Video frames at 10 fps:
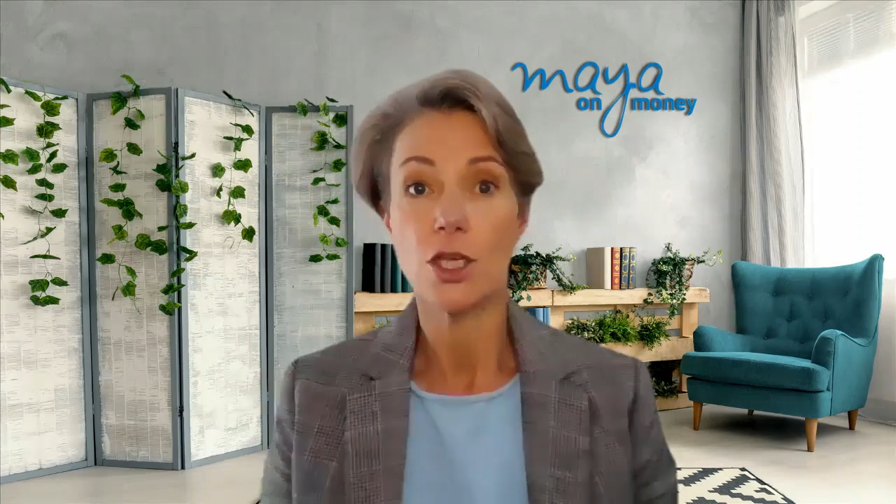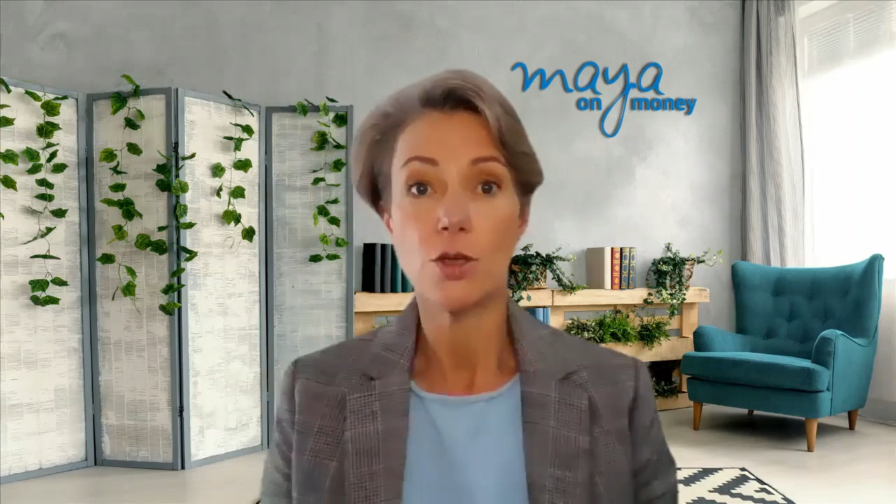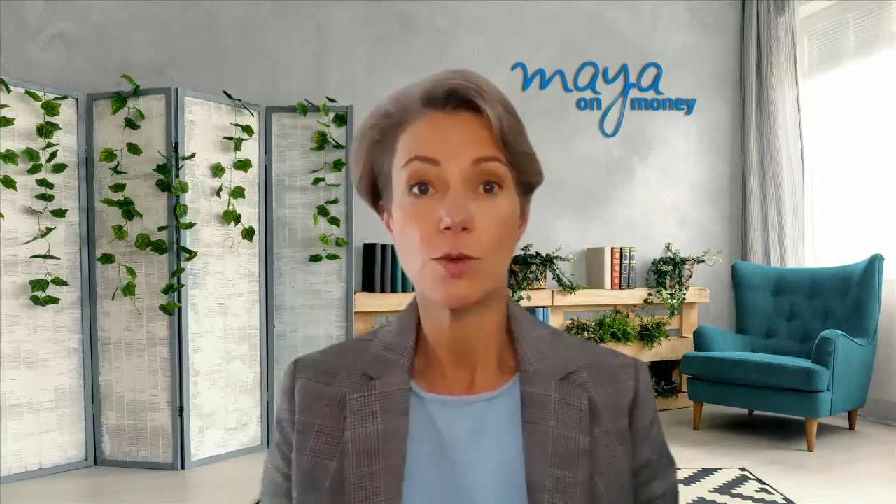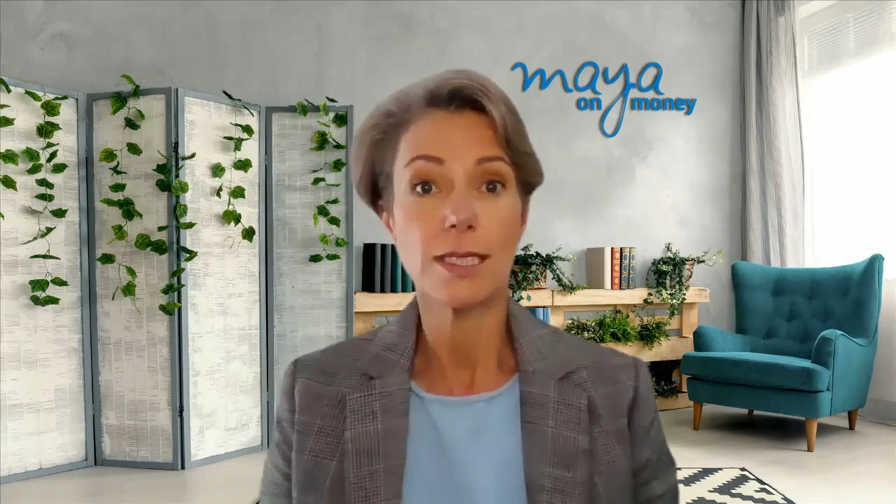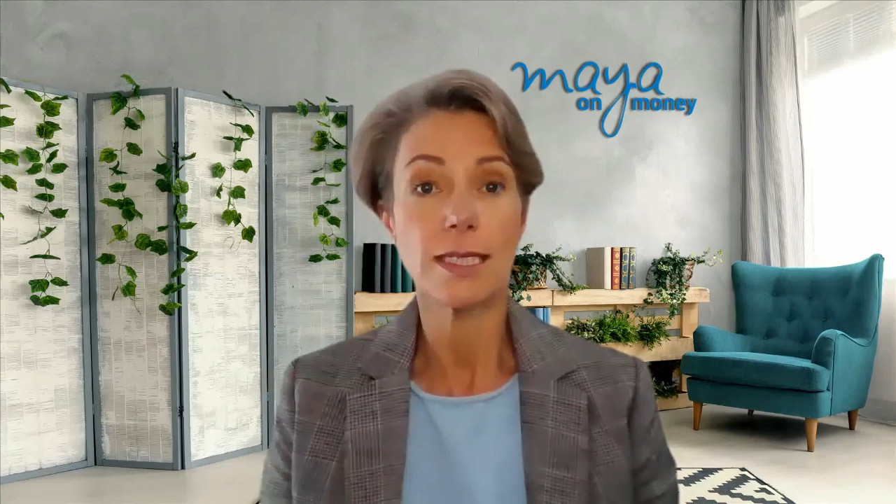
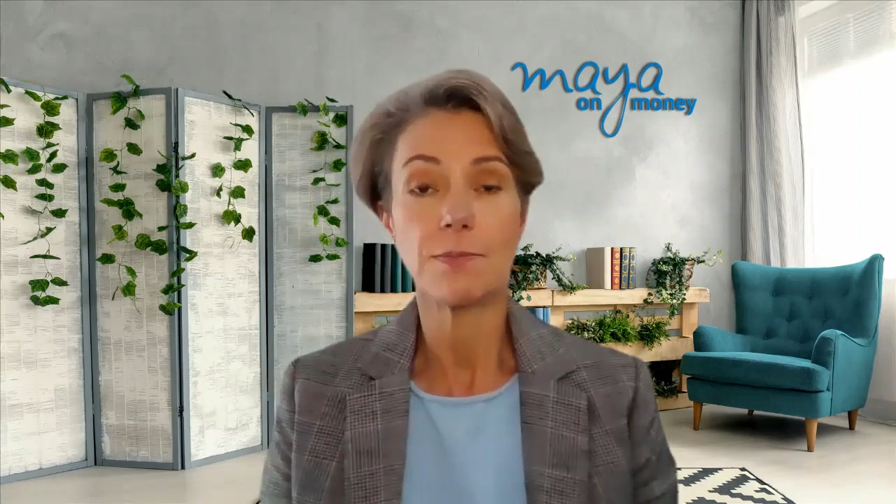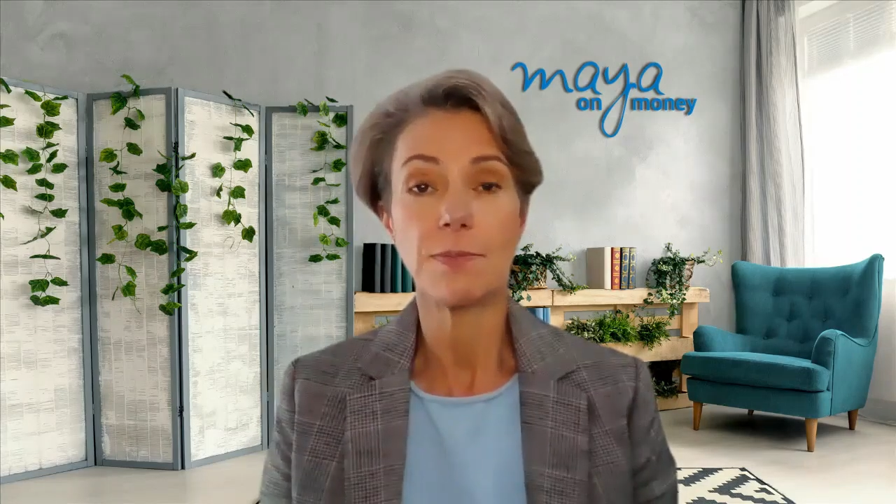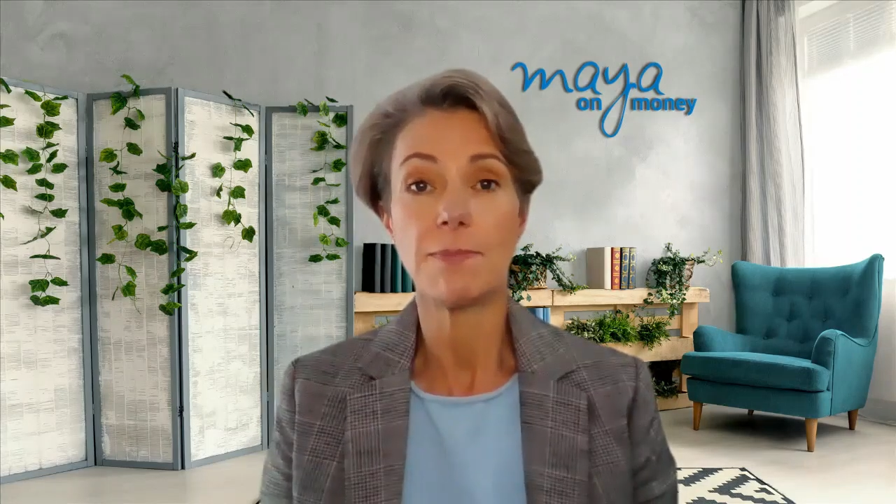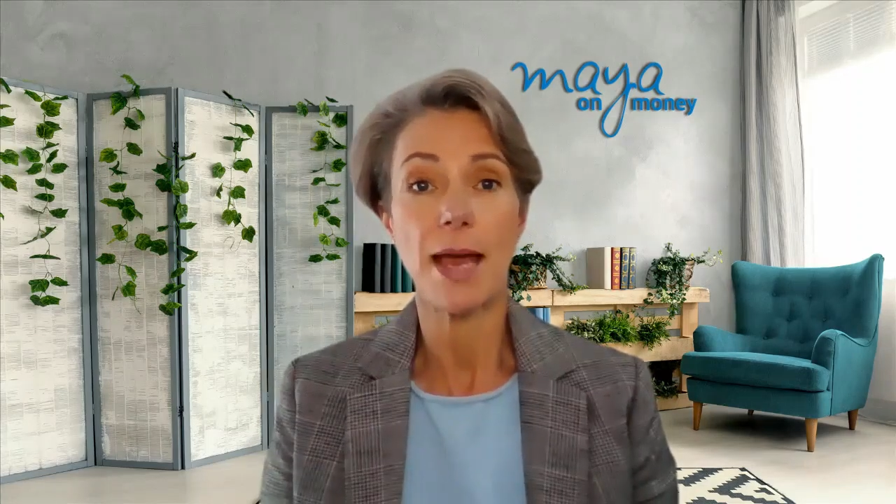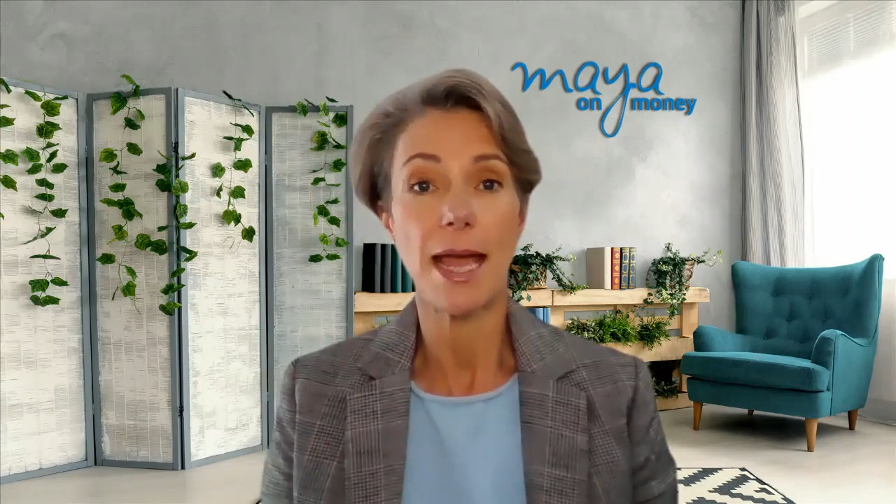you can
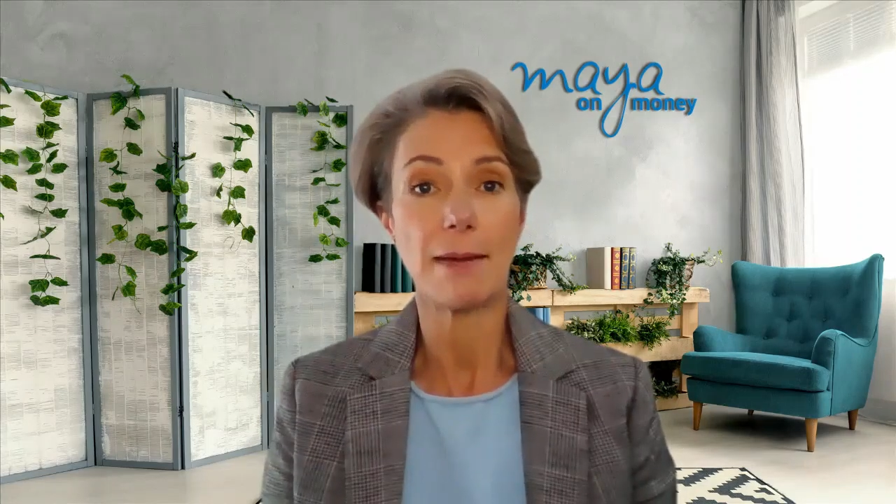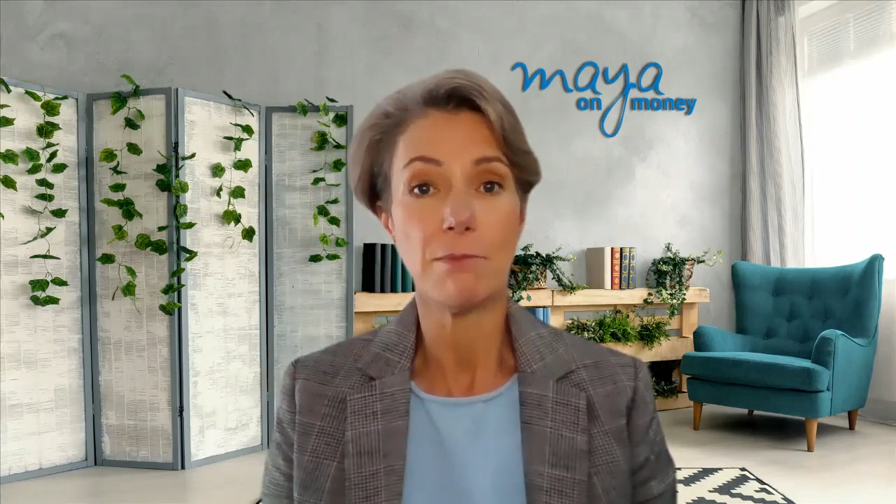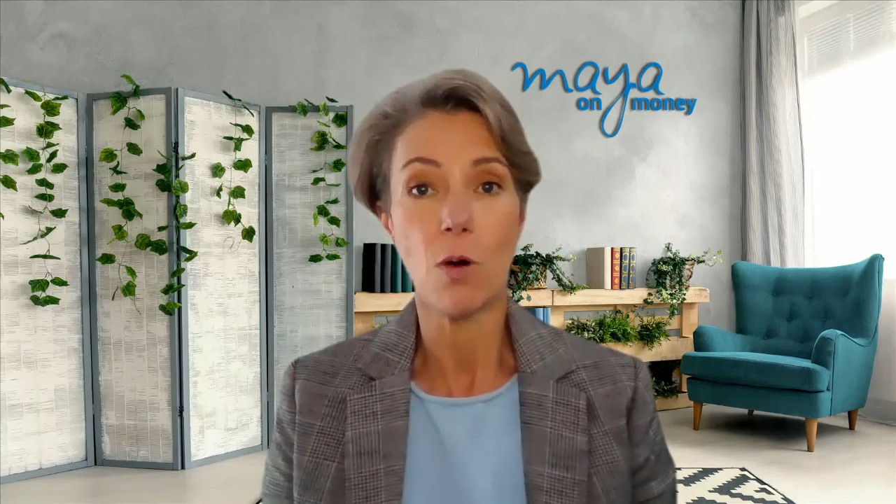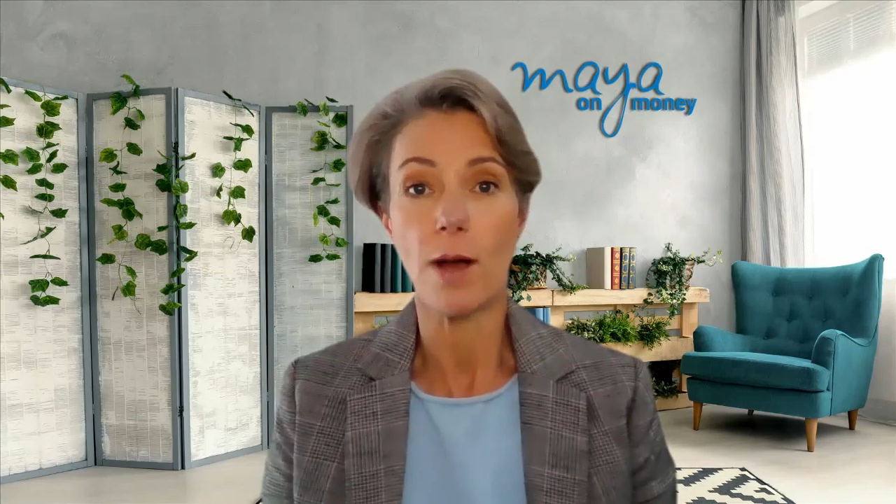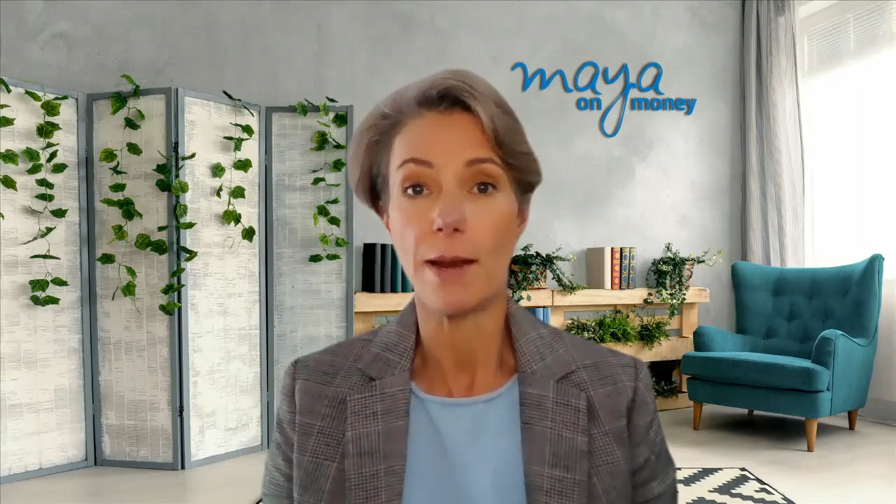simply pay
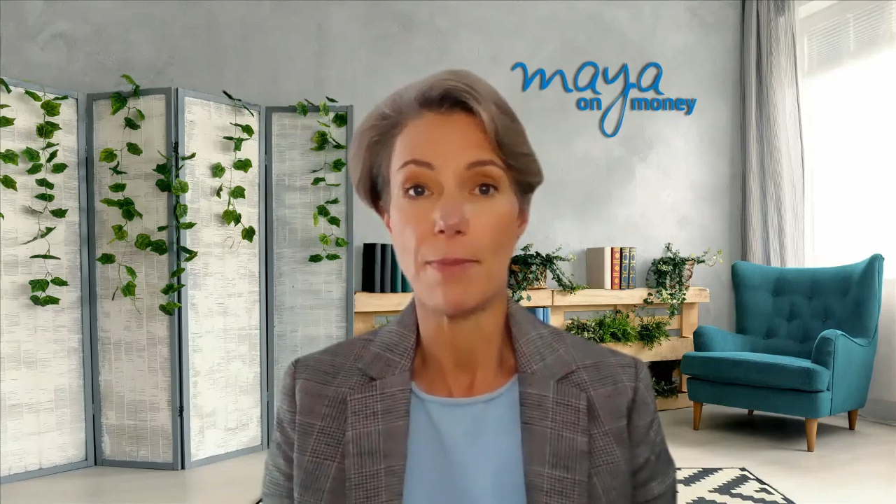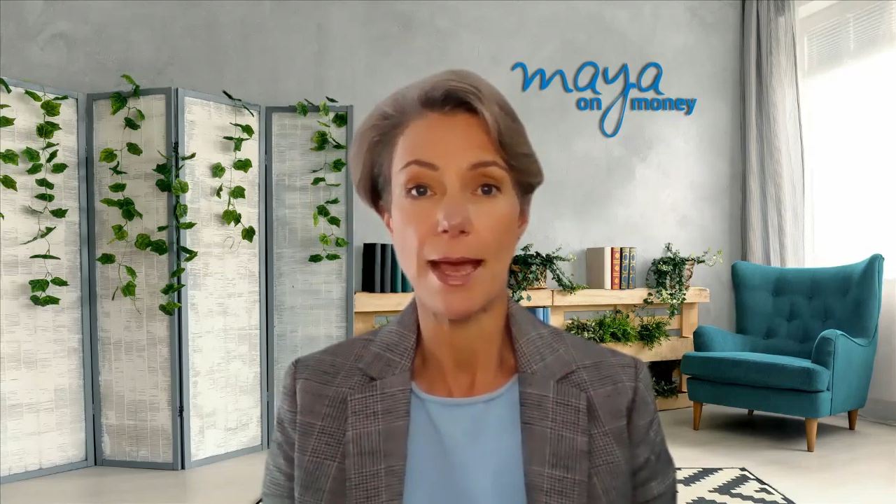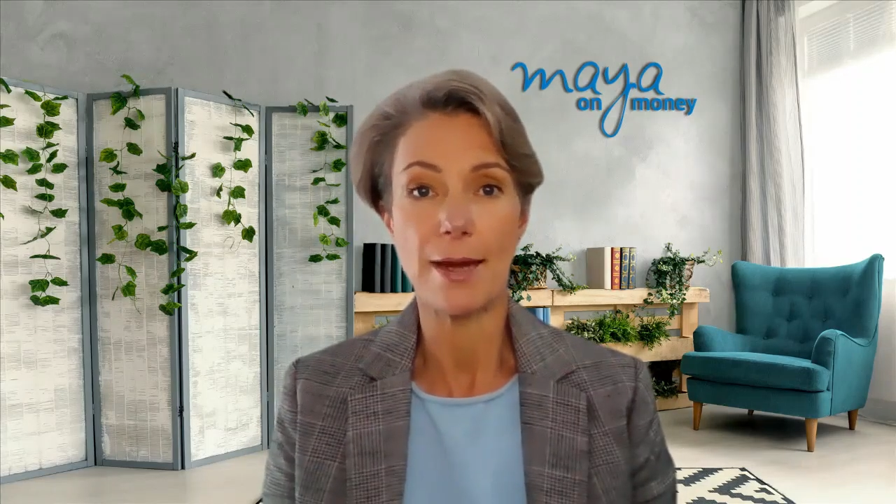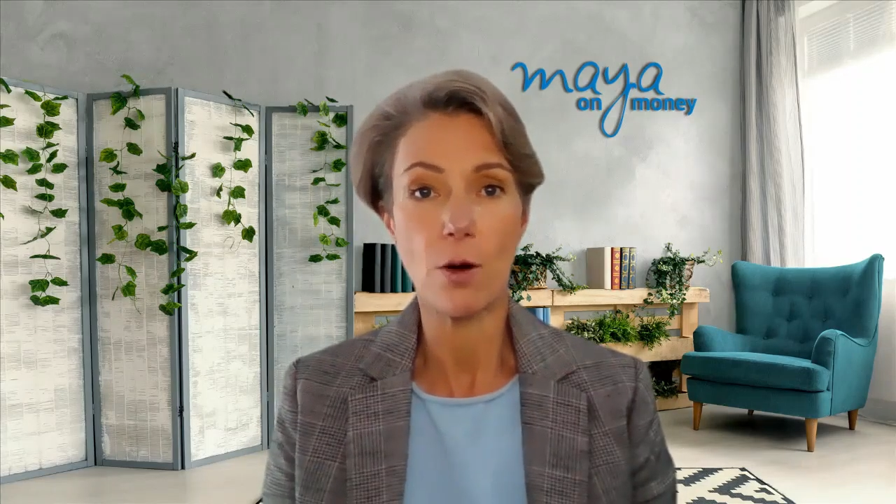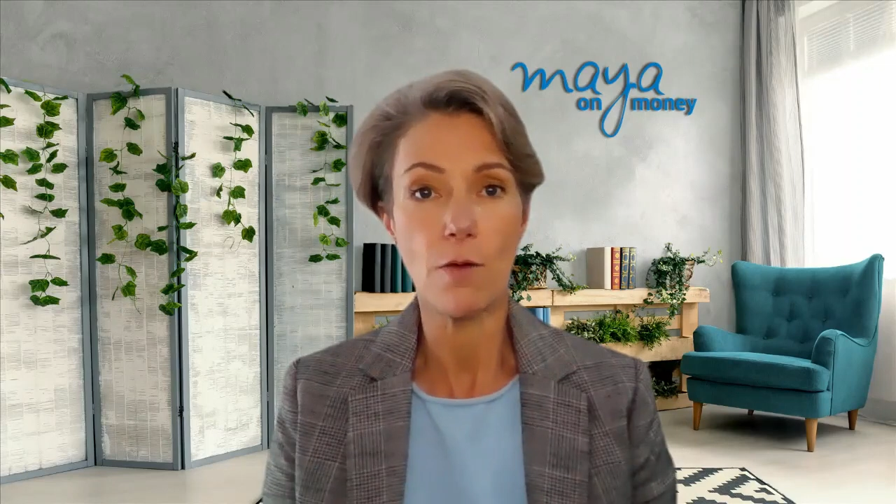in more and pay it